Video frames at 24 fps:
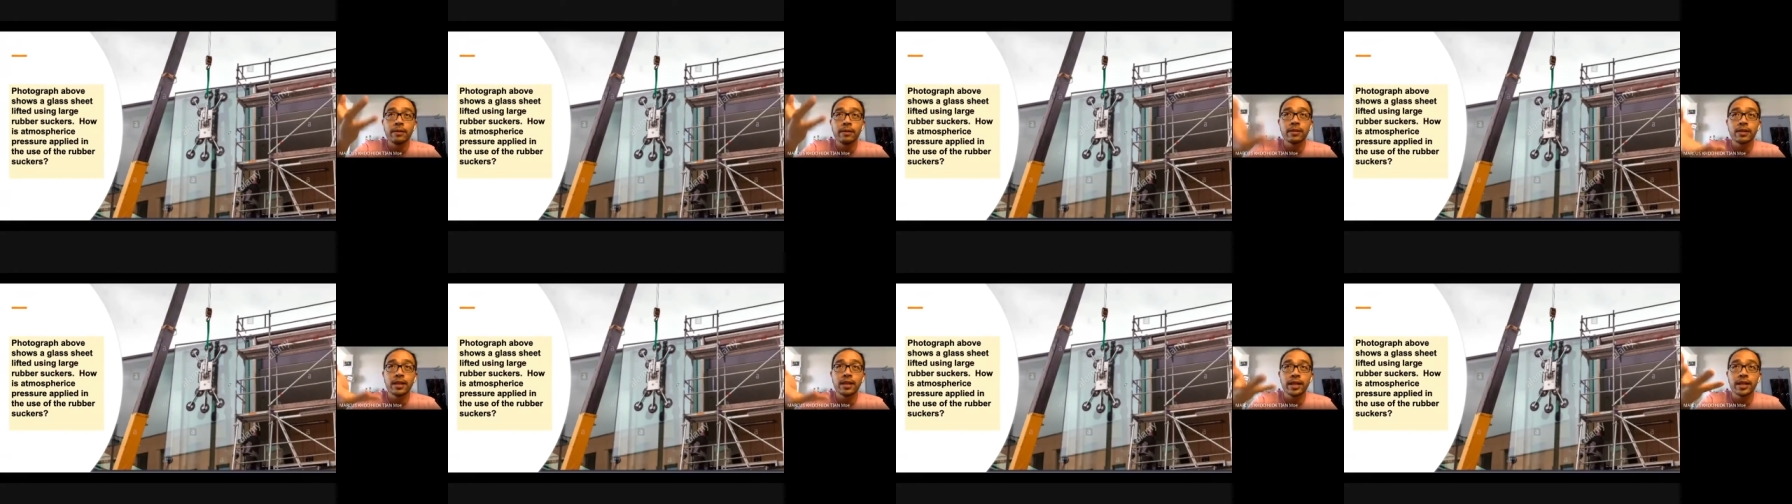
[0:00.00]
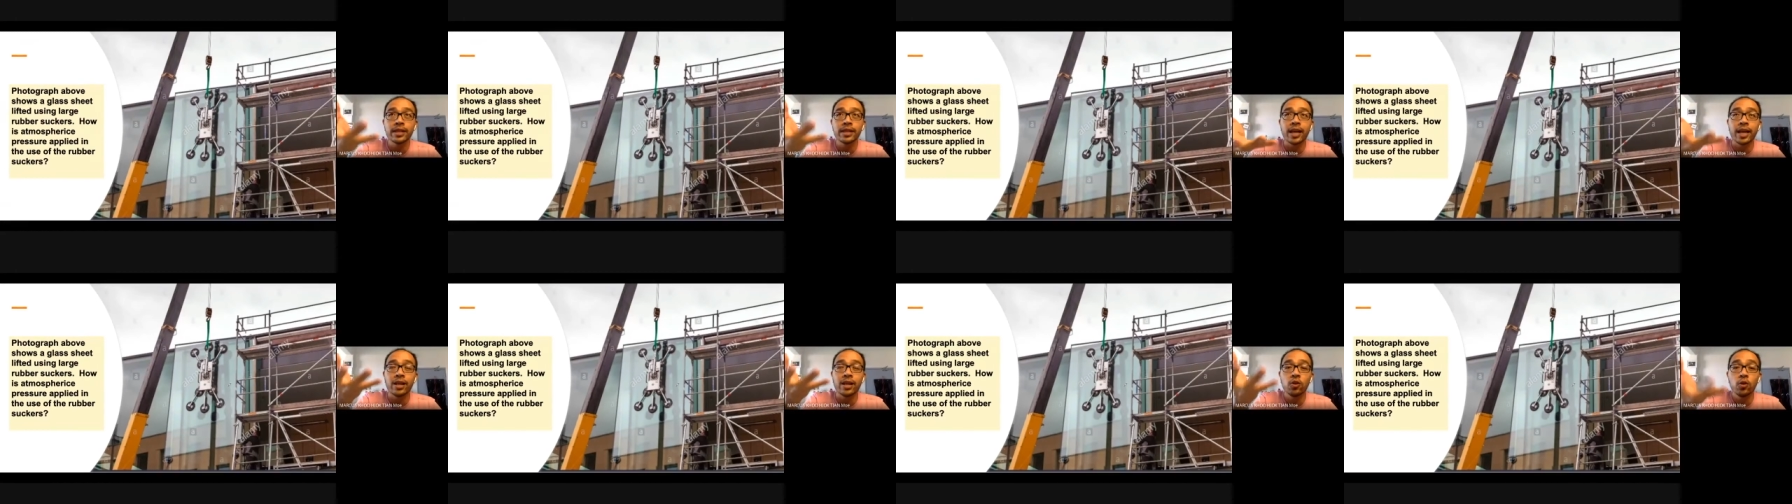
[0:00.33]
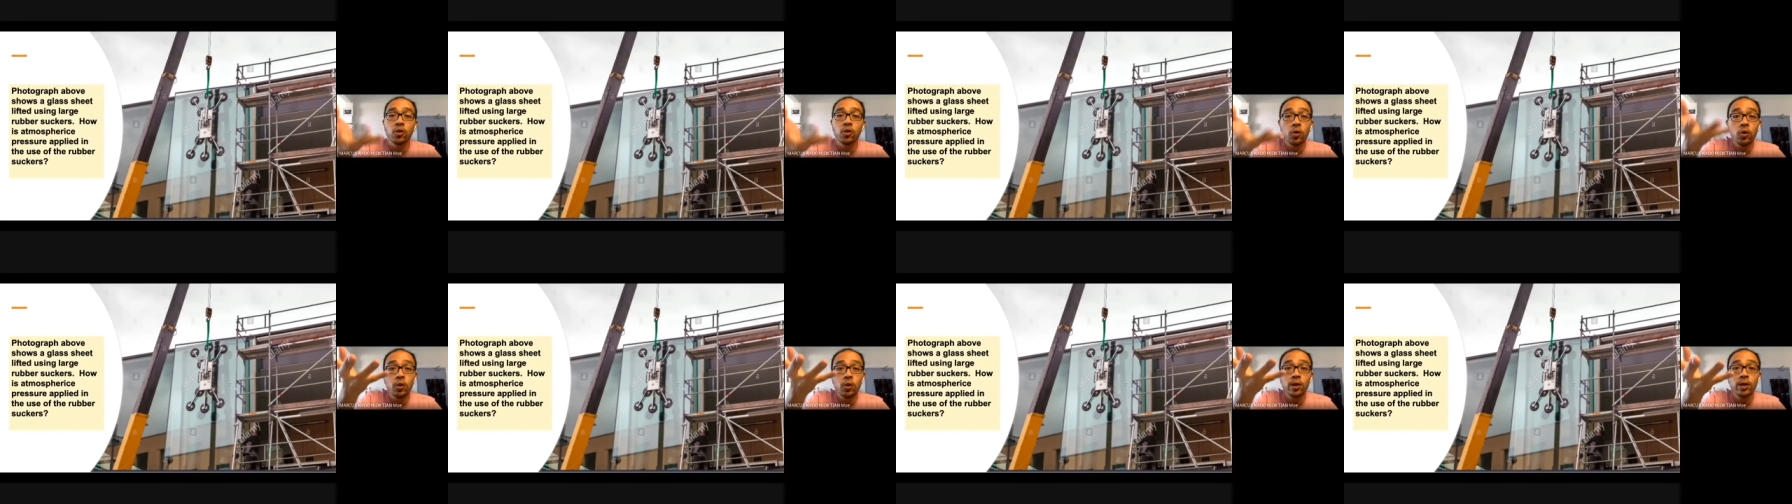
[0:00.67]
it can
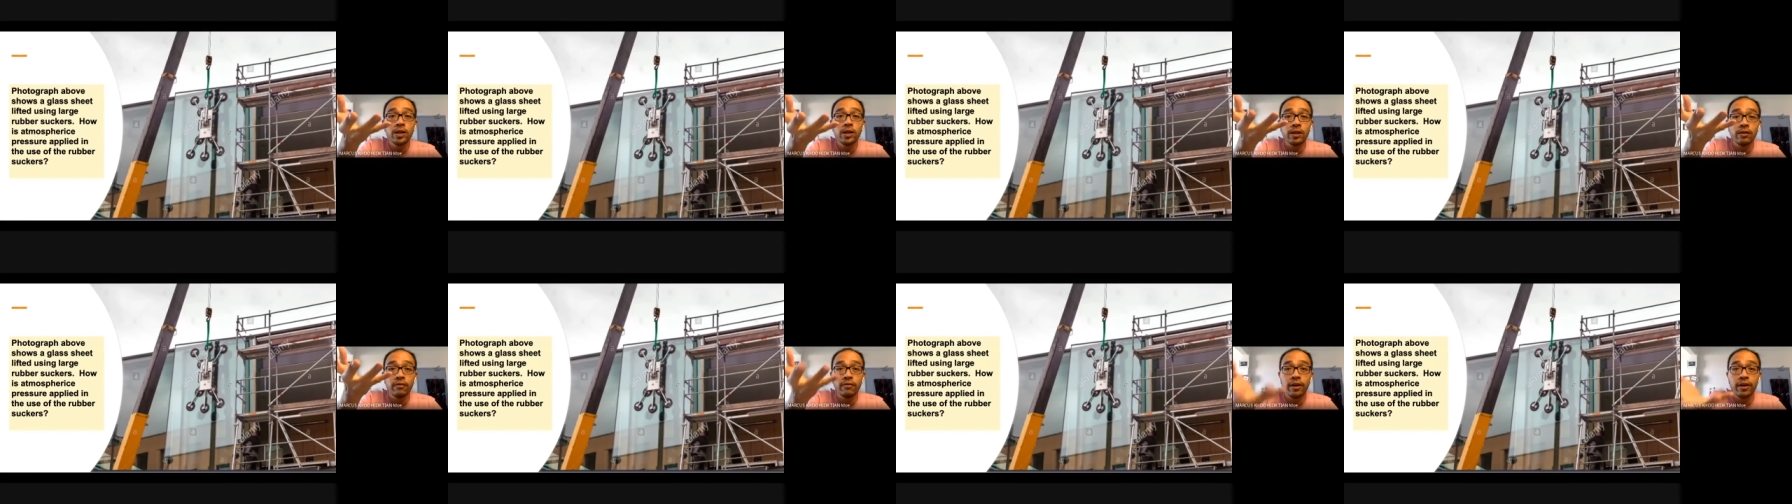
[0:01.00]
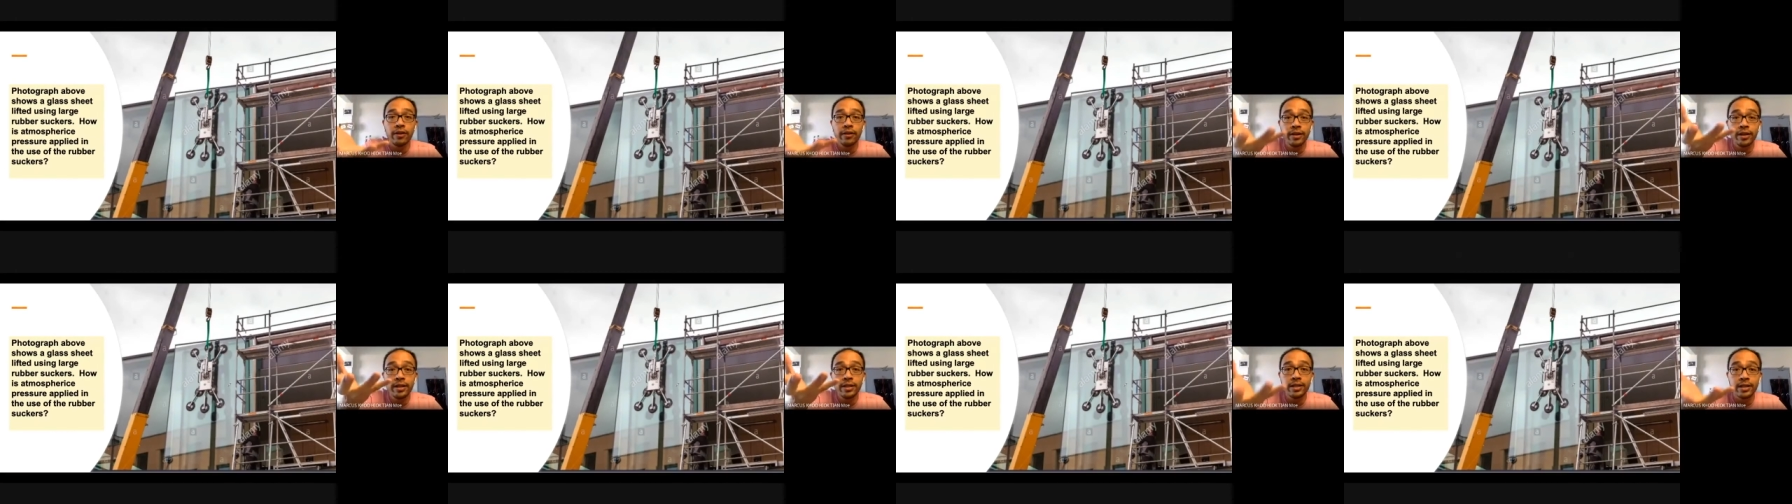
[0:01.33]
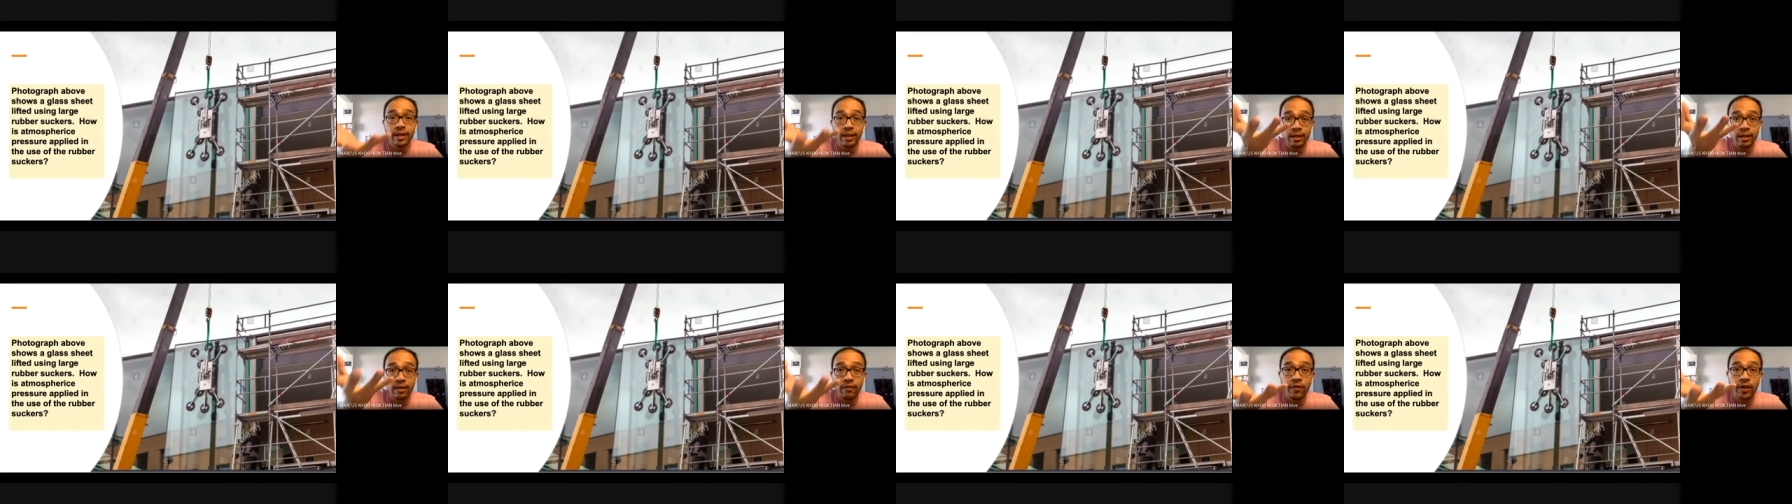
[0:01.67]
hold a very
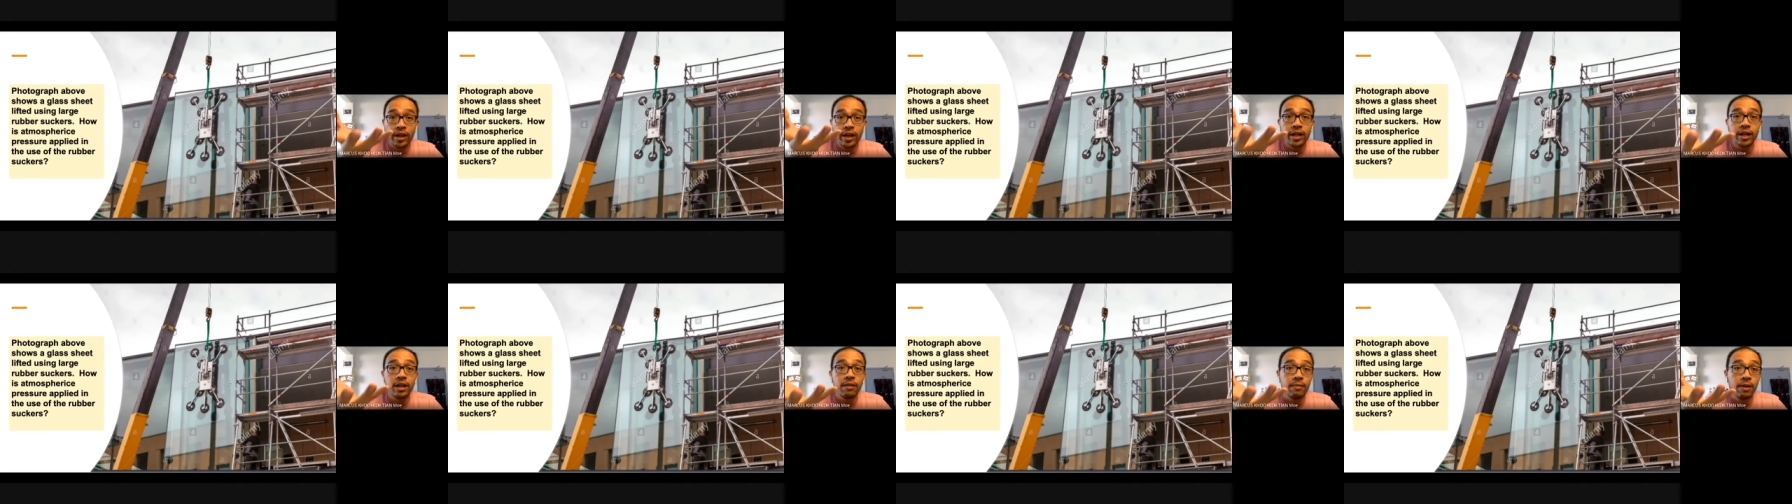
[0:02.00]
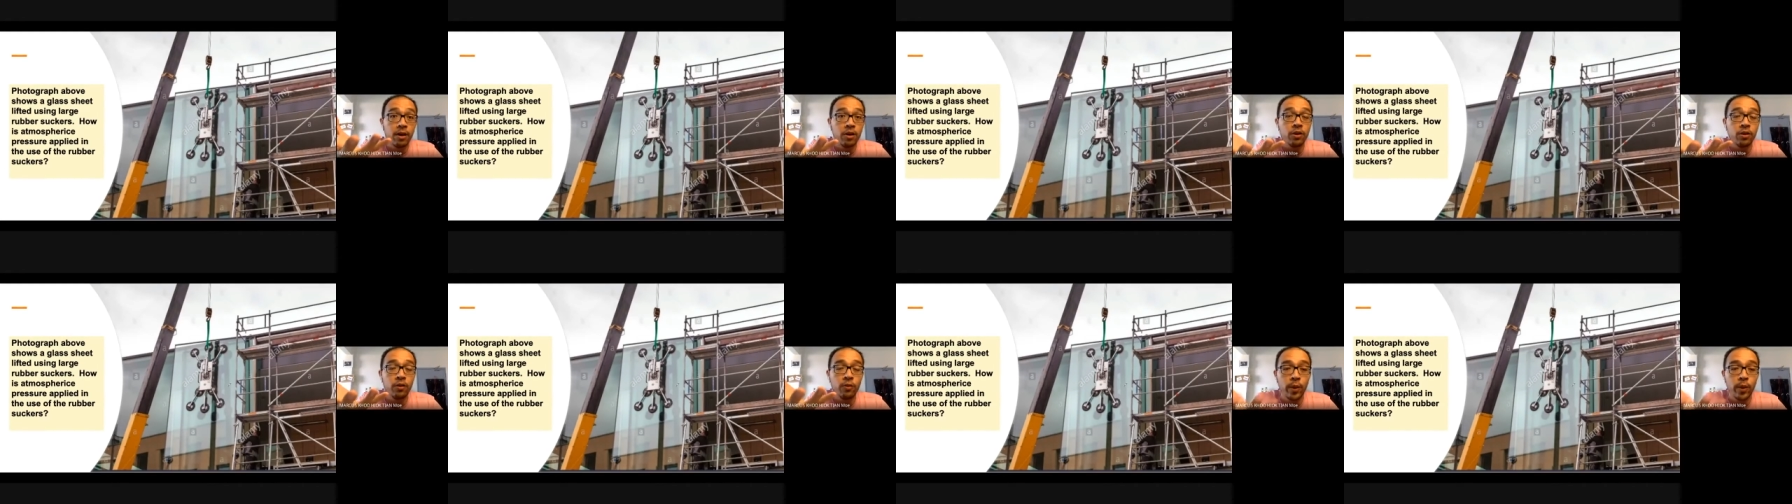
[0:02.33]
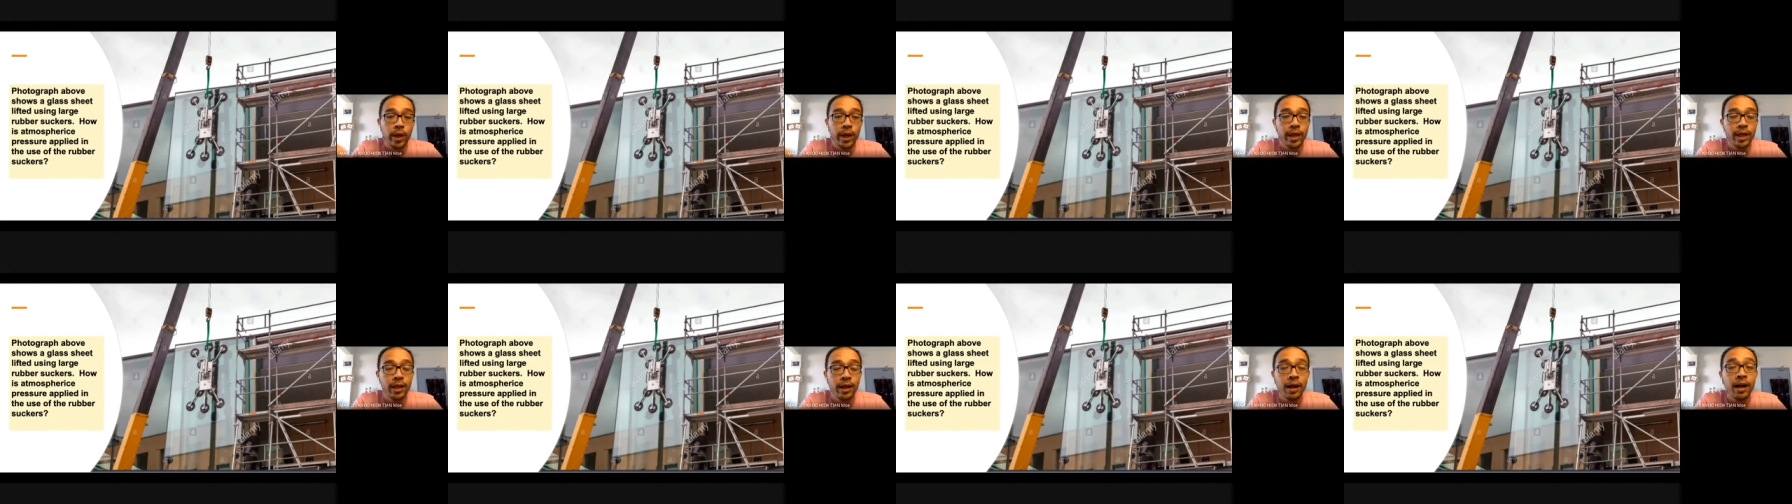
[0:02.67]
significant amount of
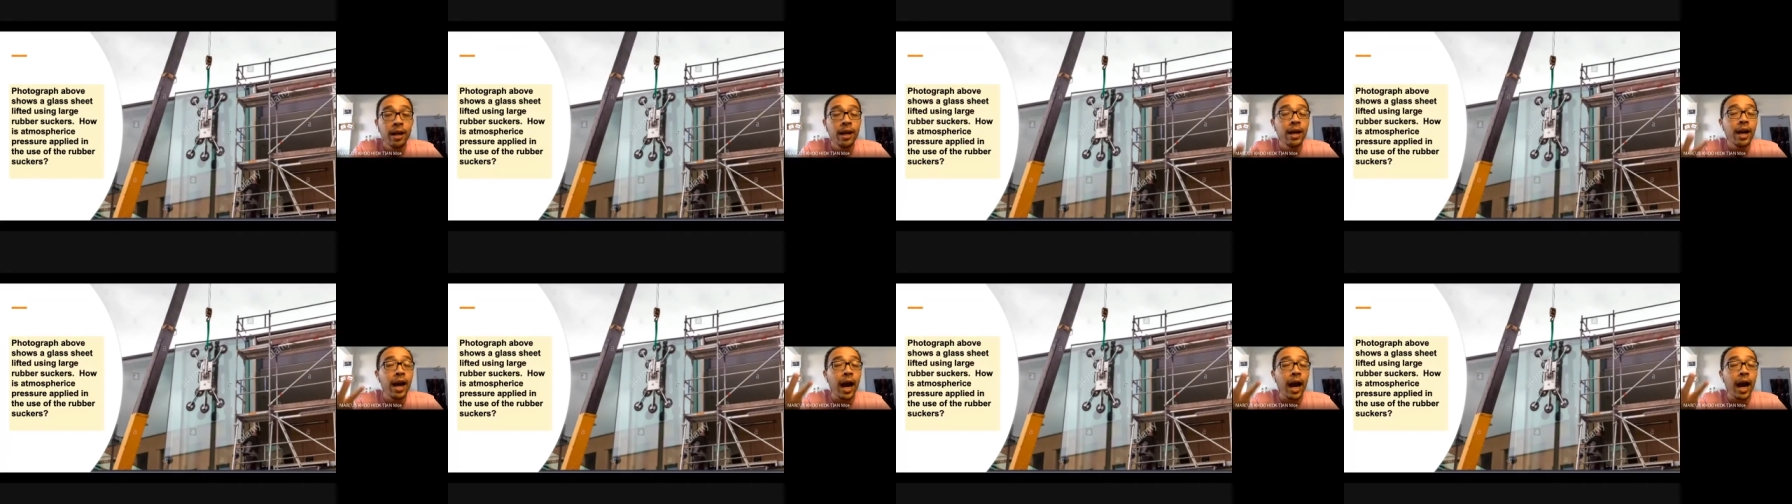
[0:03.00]
weight lah.